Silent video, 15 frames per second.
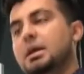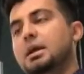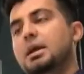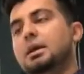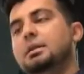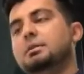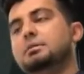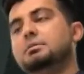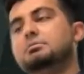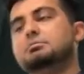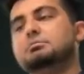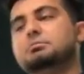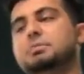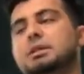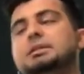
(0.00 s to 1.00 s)
and
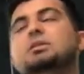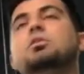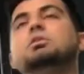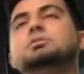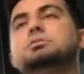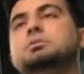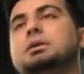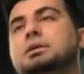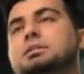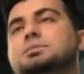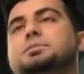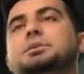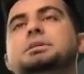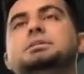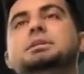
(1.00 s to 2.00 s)
it also
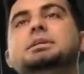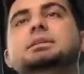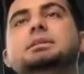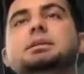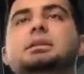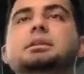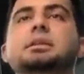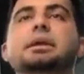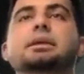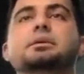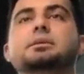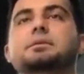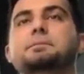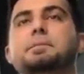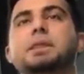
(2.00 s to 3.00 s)
expressed in like
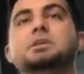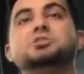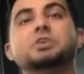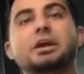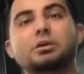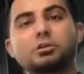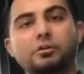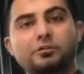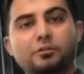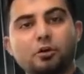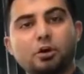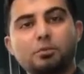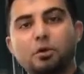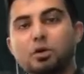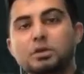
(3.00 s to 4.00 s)
a triangular
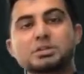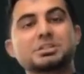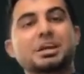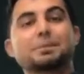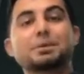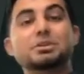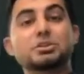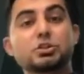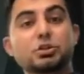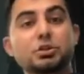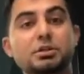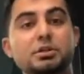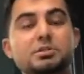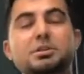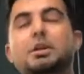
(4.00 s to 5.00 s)
form or
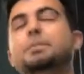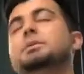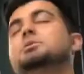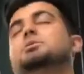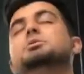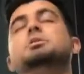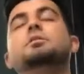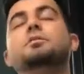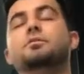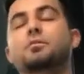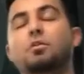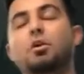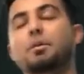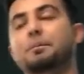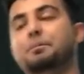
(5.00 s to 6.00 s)
trapezoidal
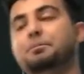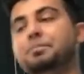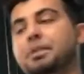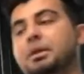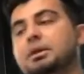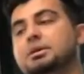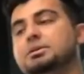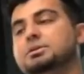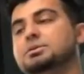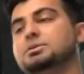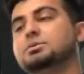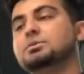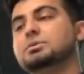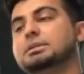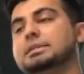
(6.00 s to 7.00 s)
form.
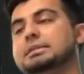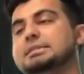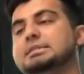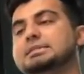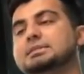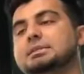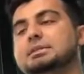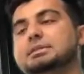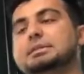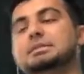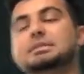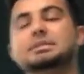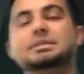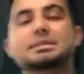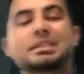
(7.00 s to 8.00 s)
So this is
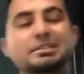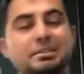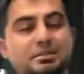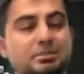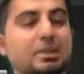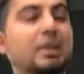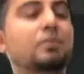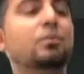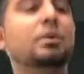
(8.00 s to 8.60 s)
that